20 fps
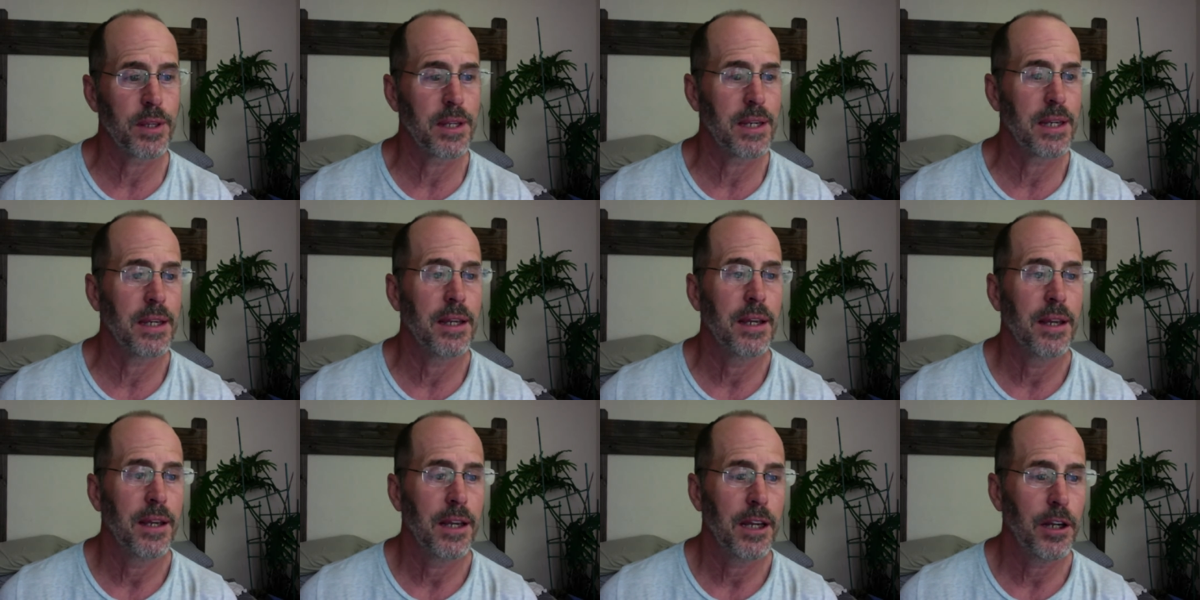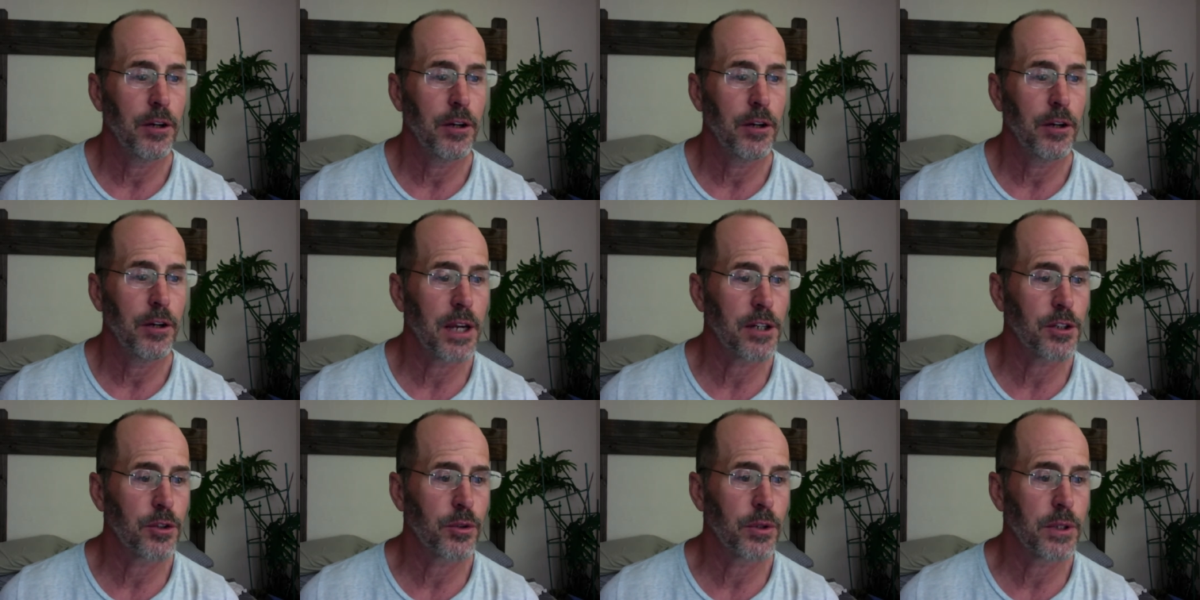The
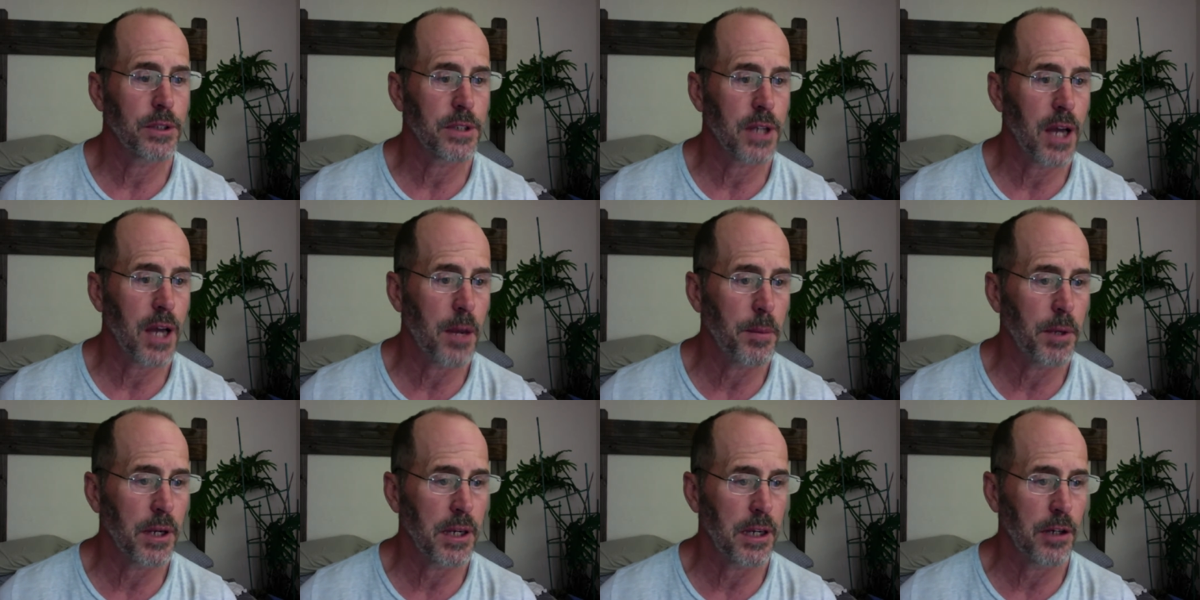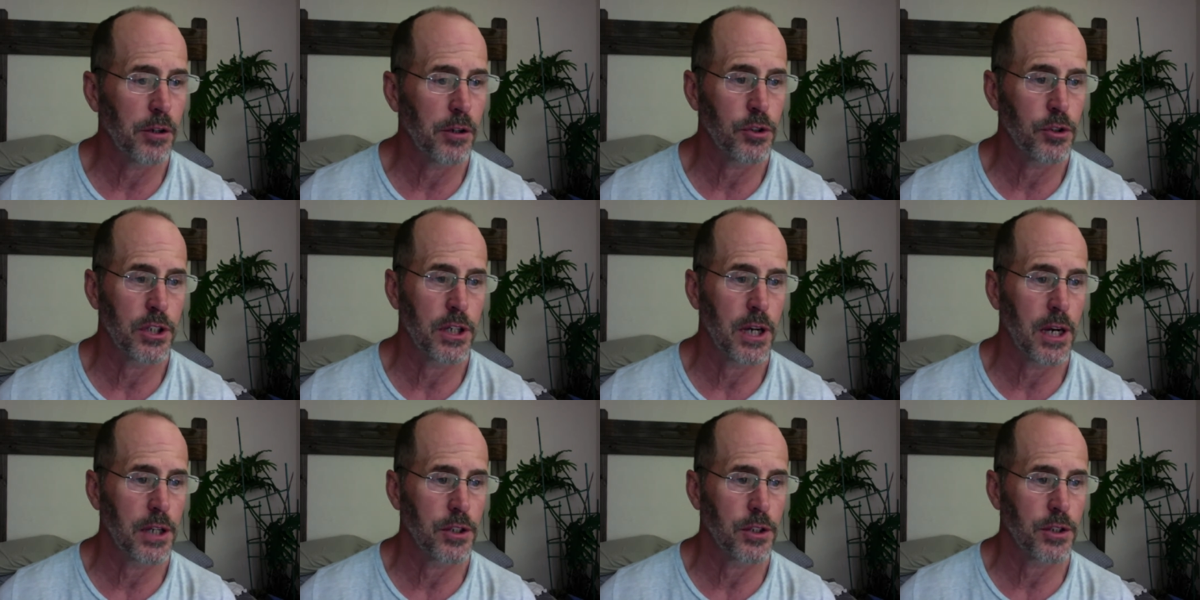International Atomic
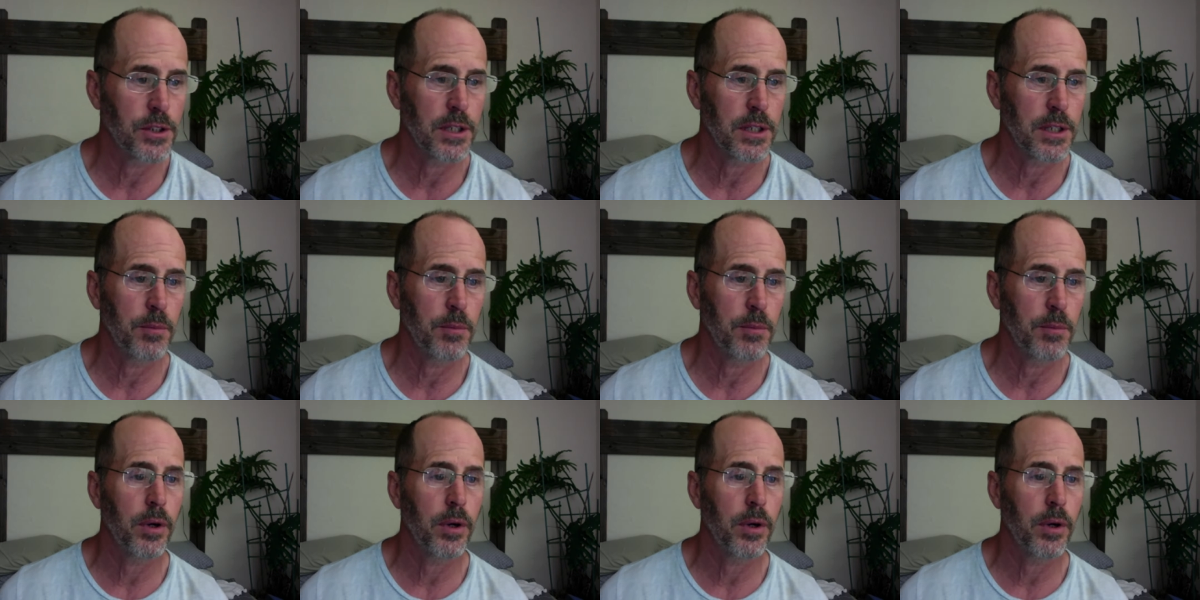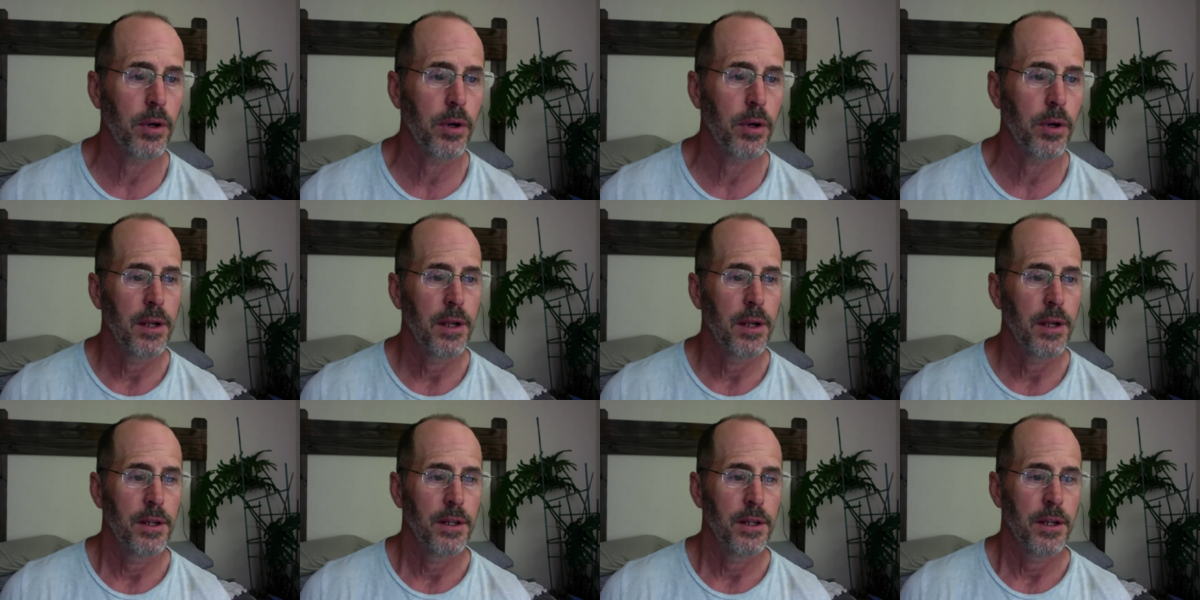Energy Agency Board
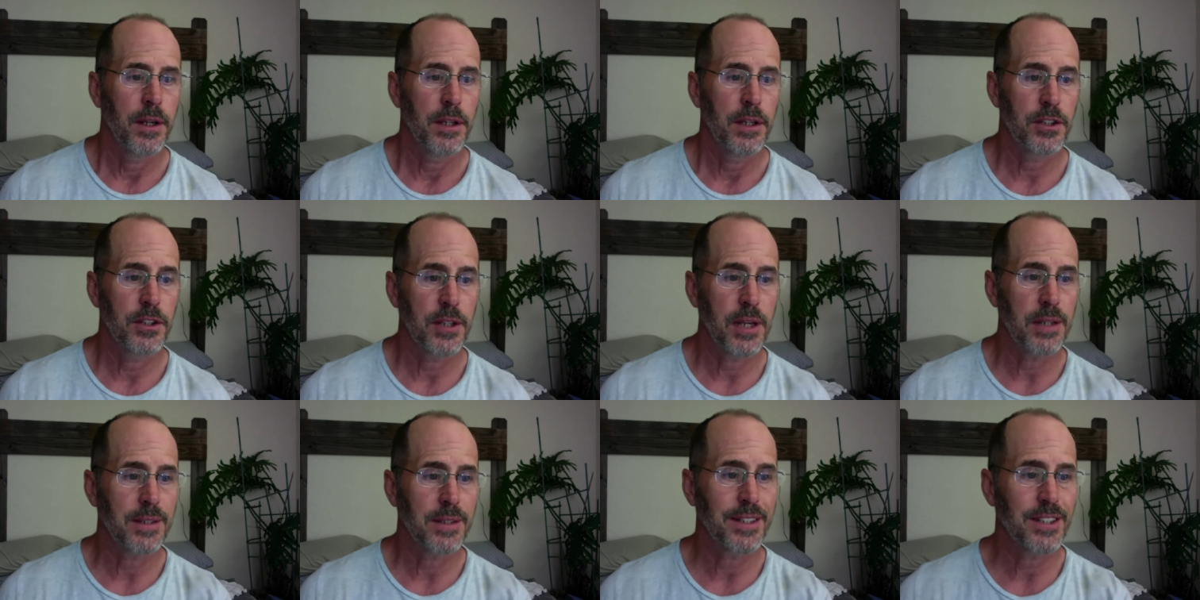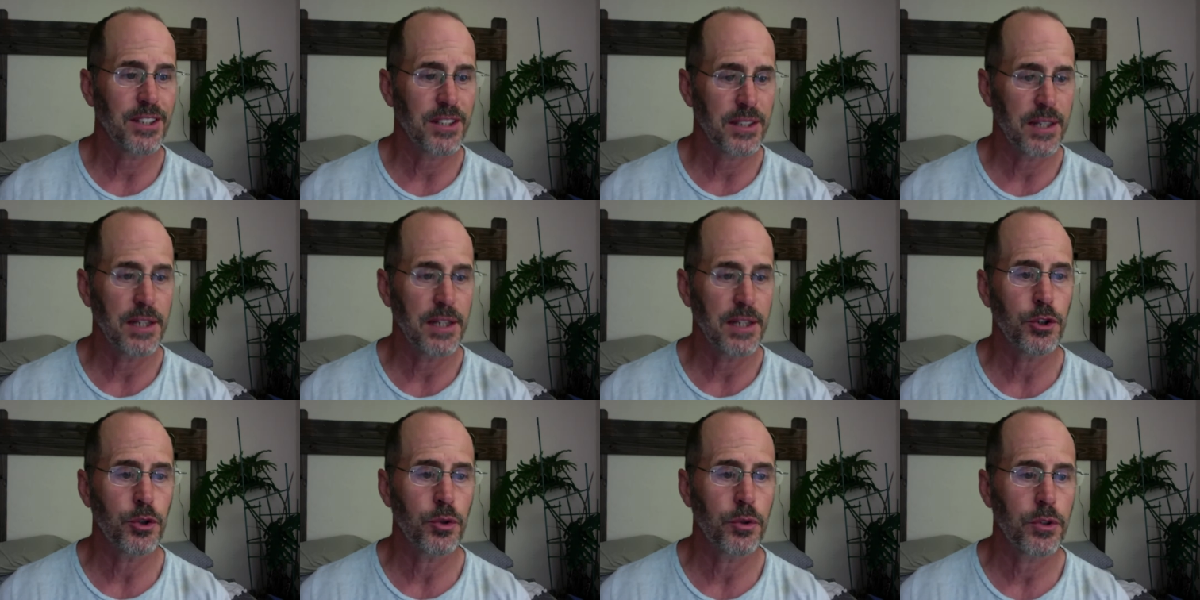is set to
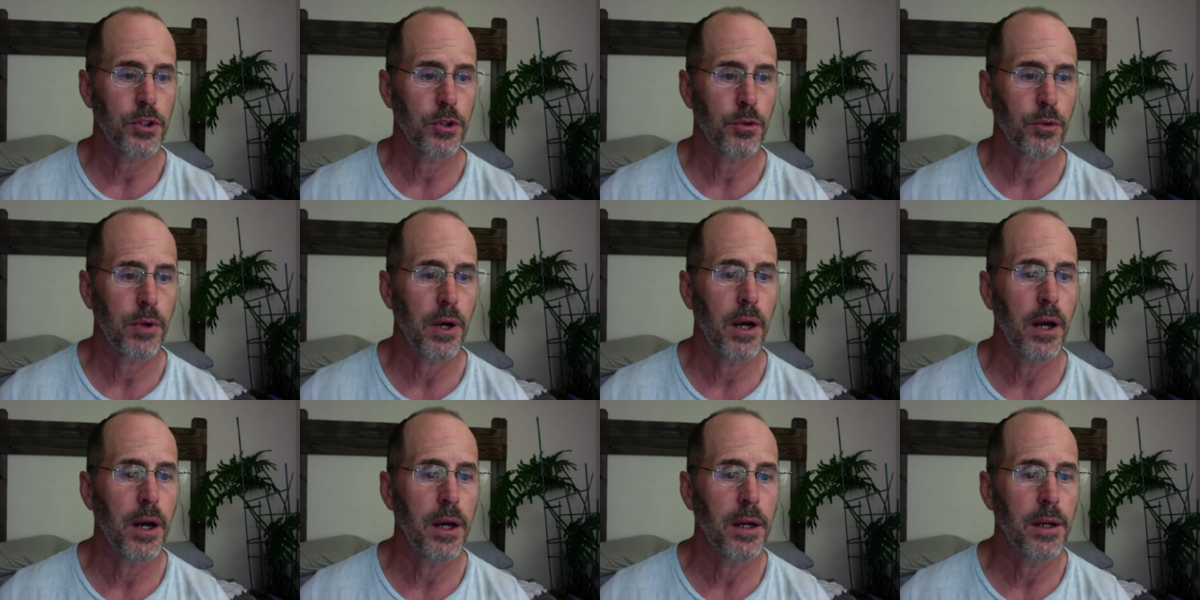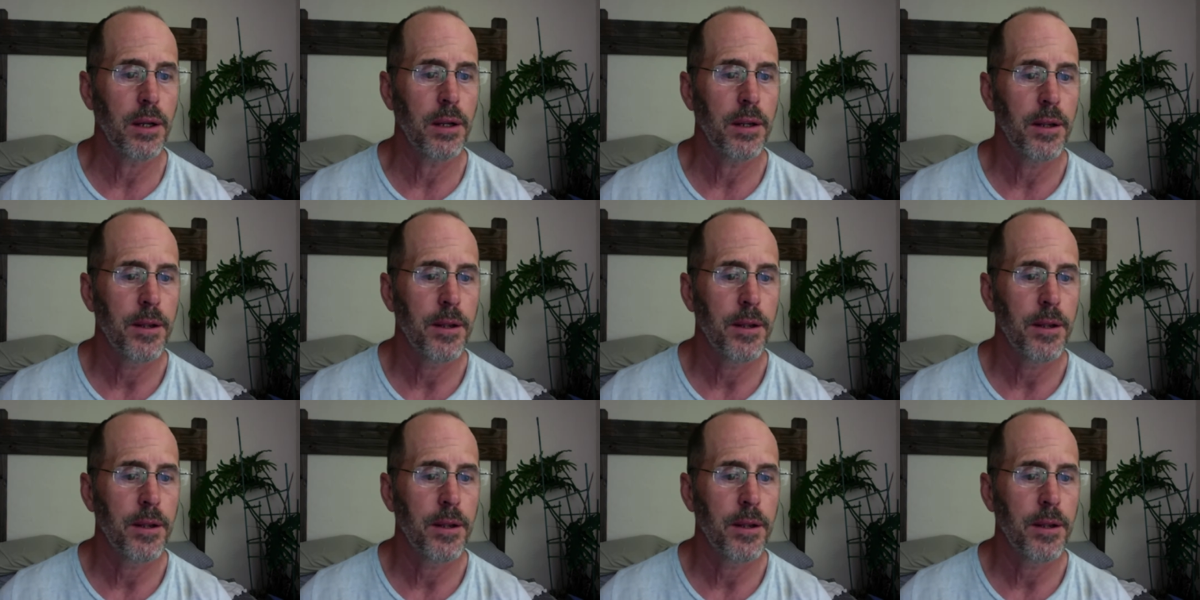censure Tehran